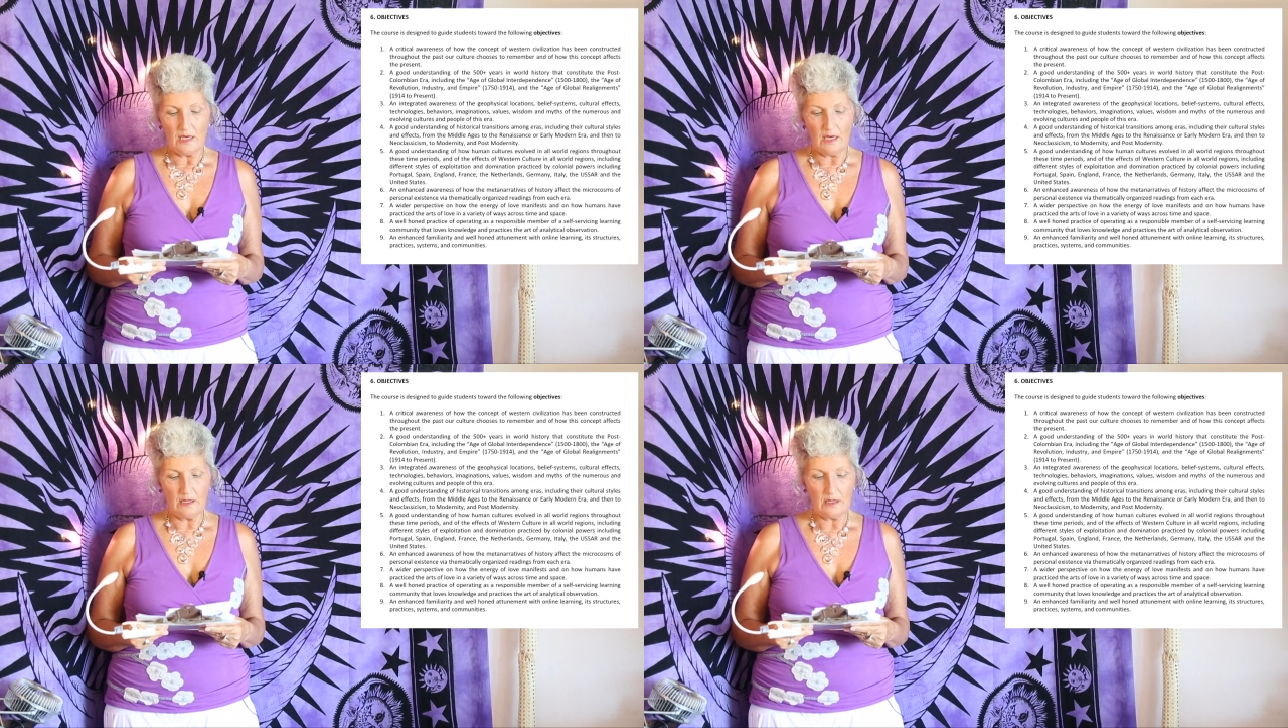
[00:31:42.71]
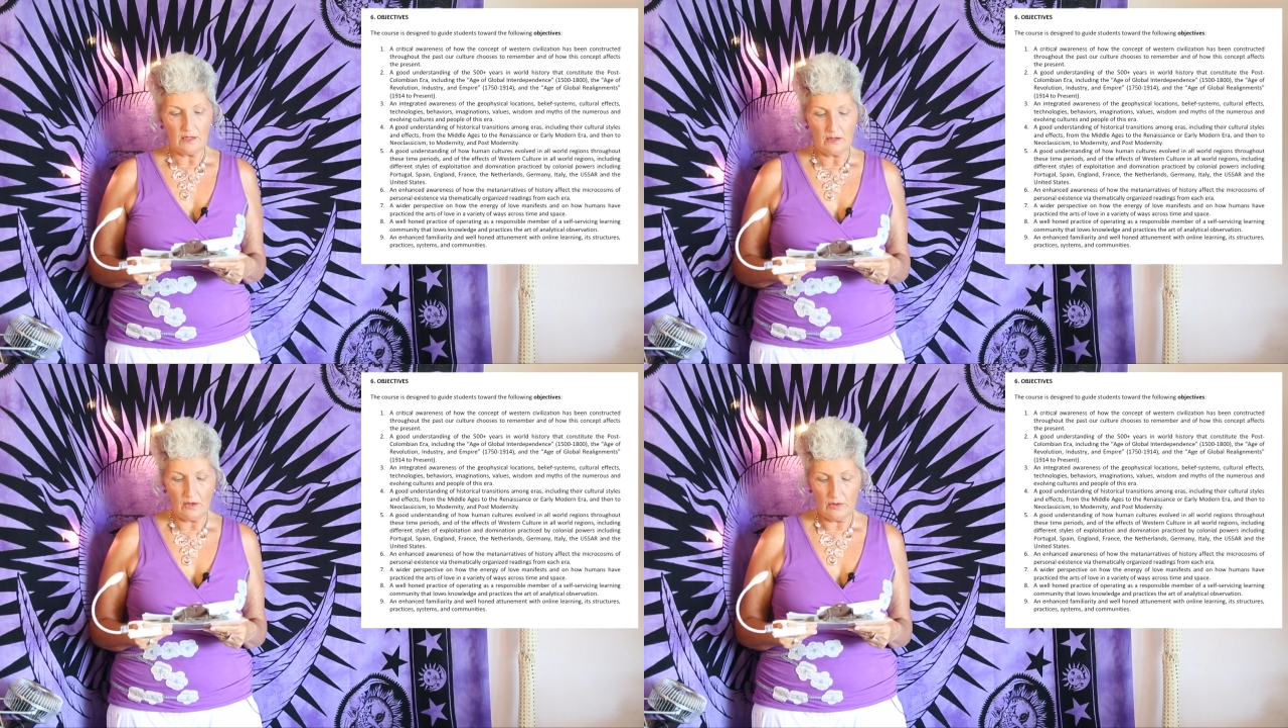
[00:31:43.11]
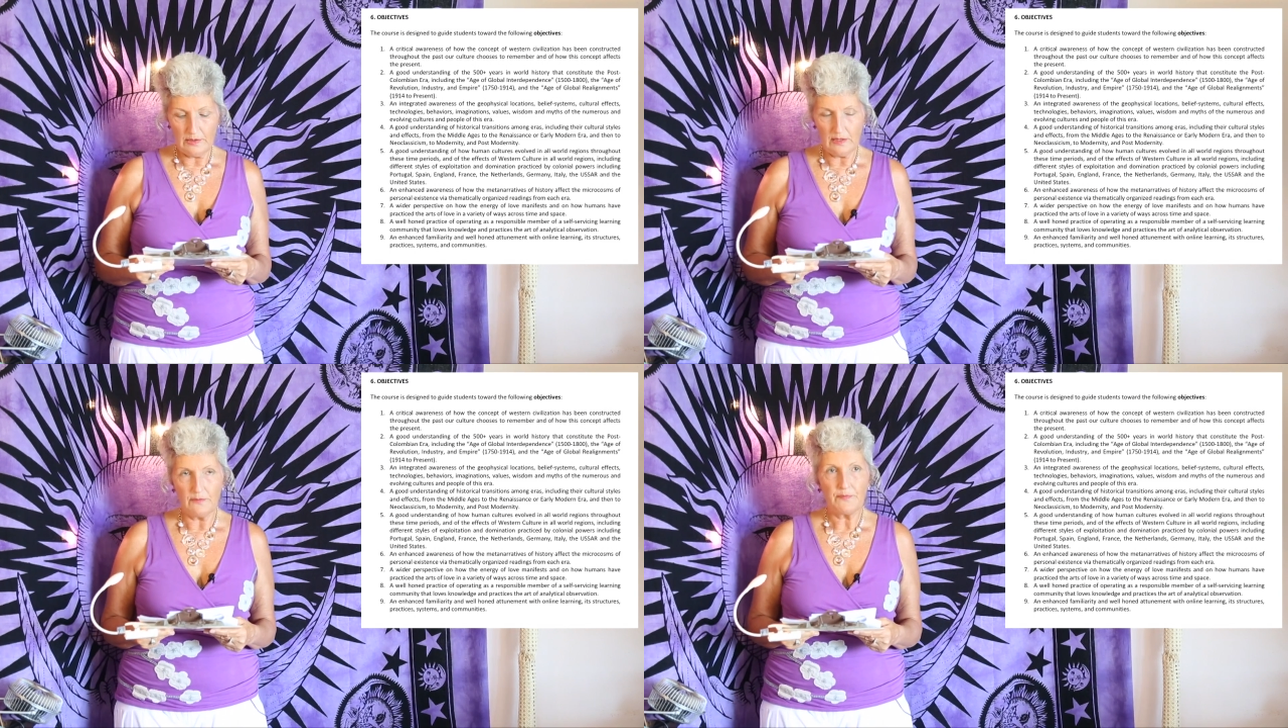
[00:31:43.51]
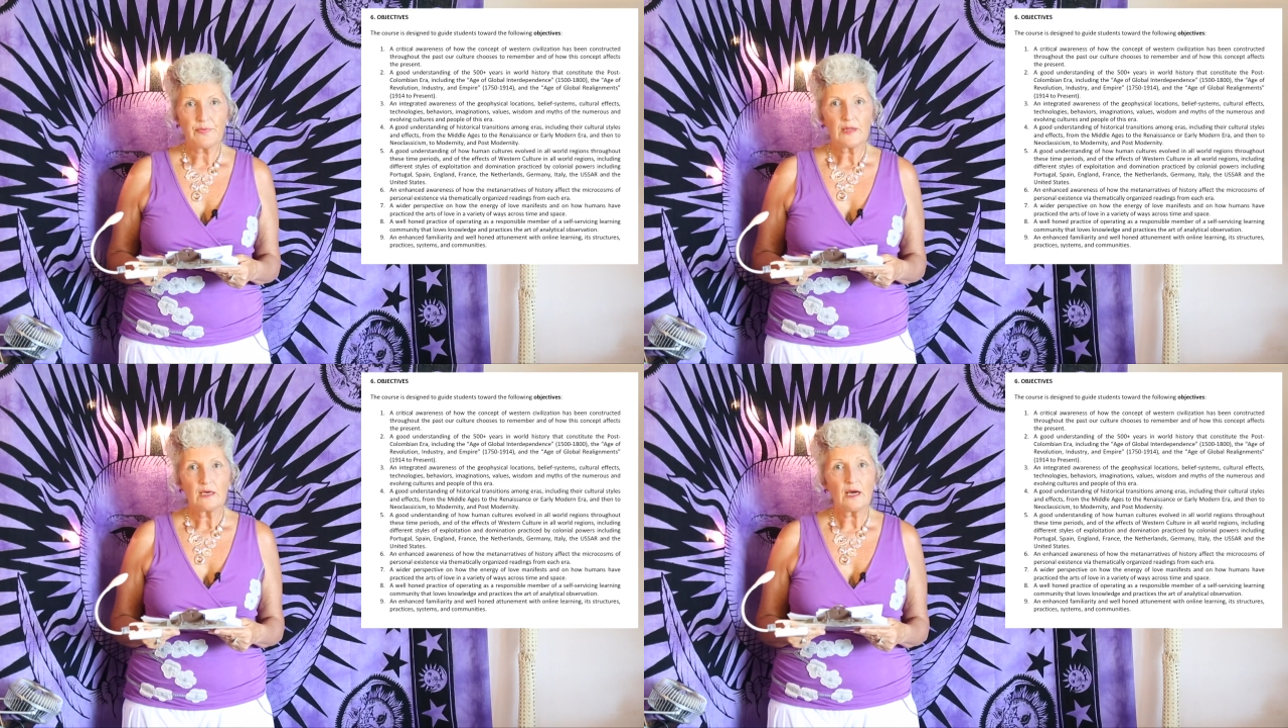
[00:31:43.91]
on all the
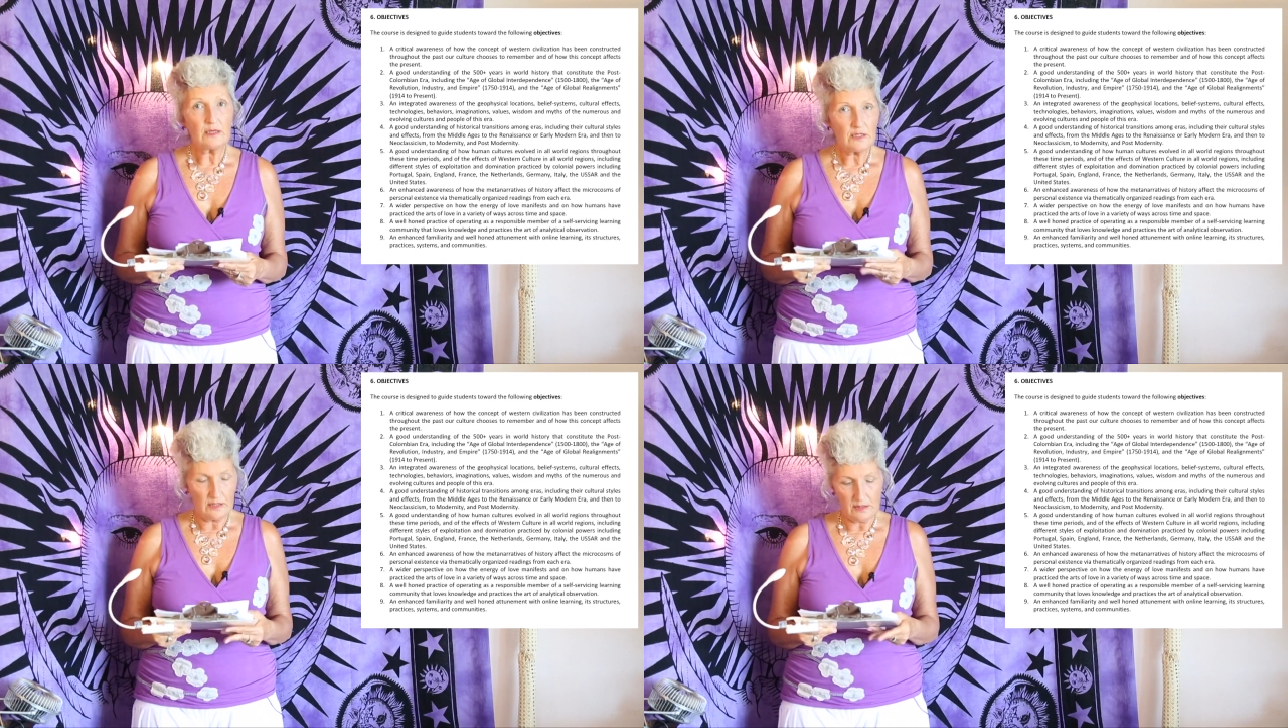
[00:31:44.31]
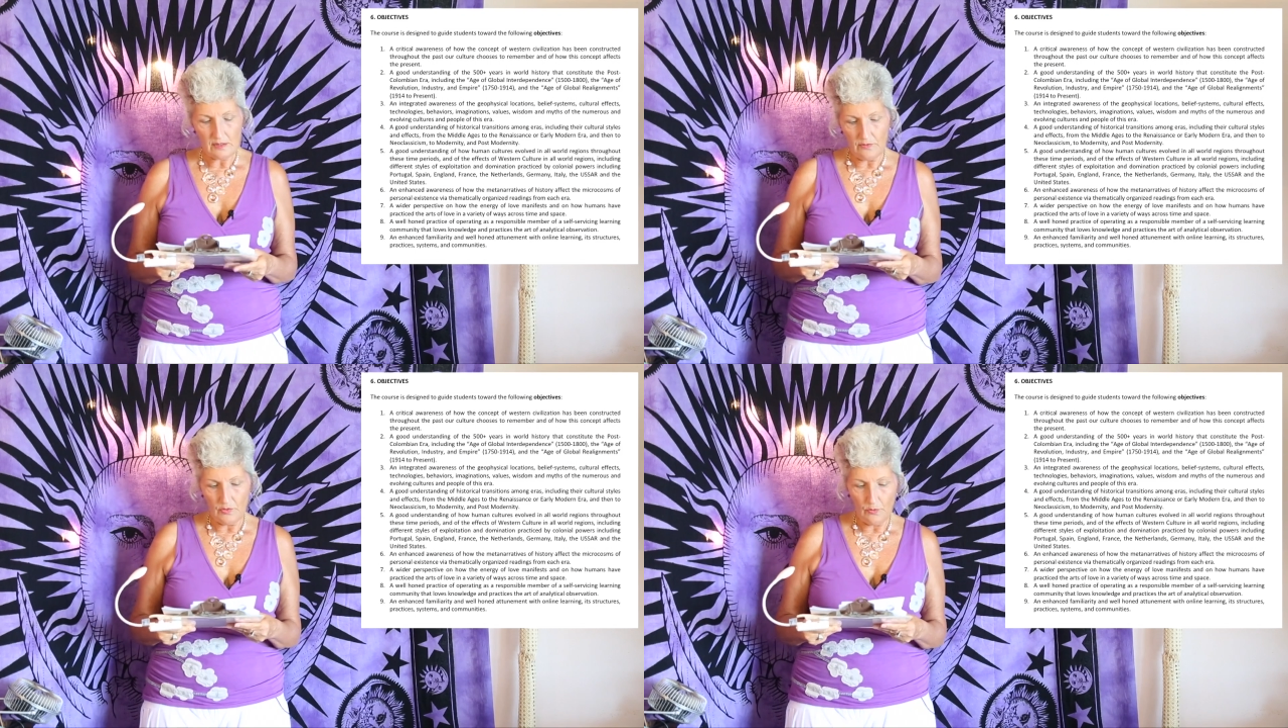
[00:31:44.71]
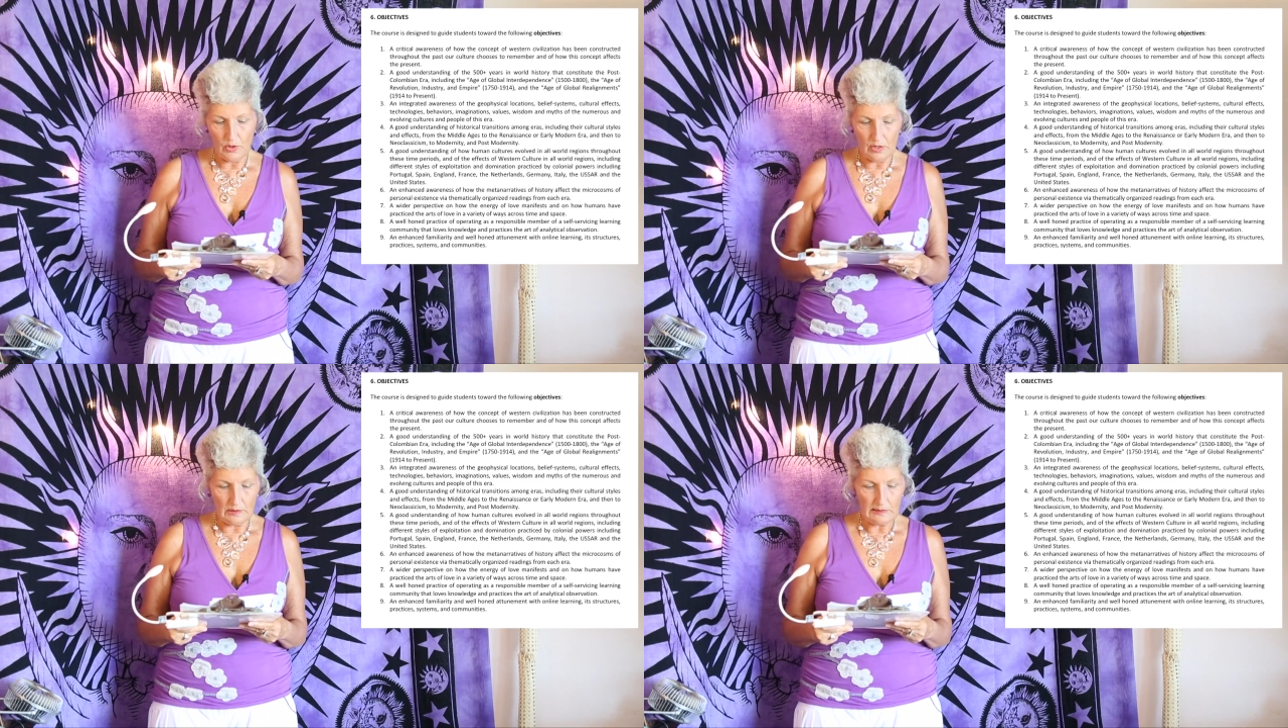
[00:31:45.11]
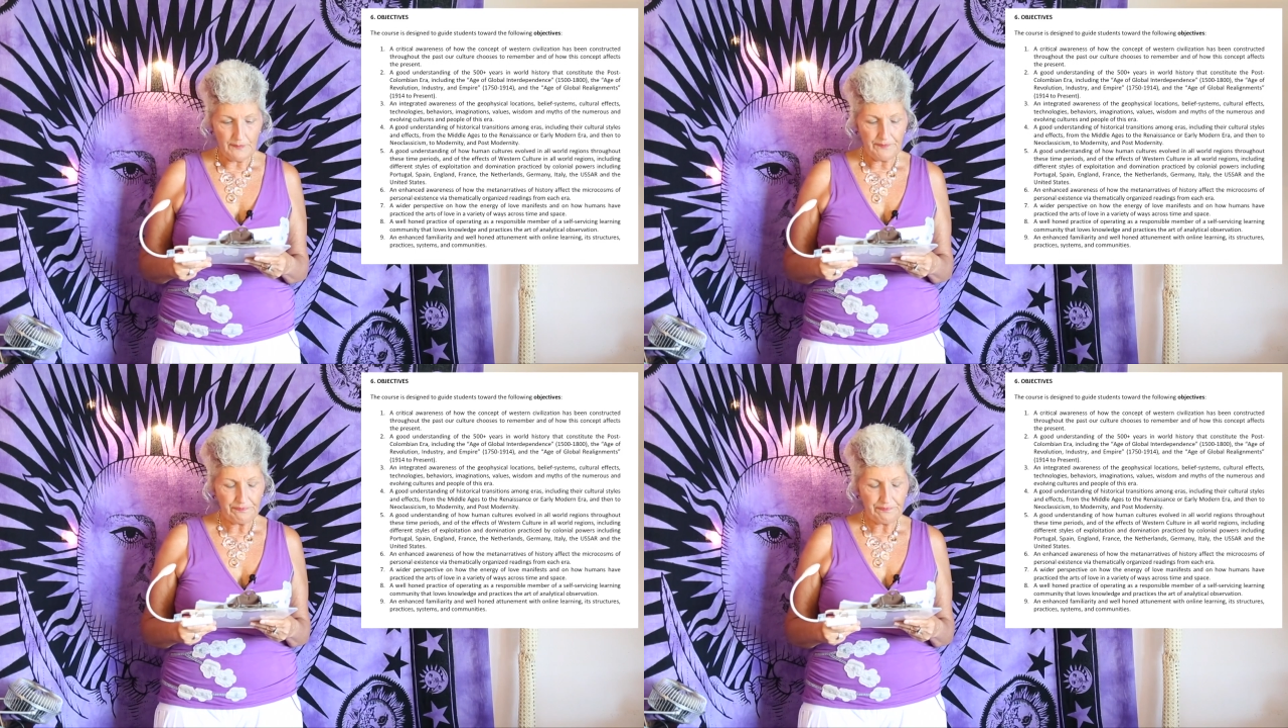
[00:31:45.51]
continents of the world.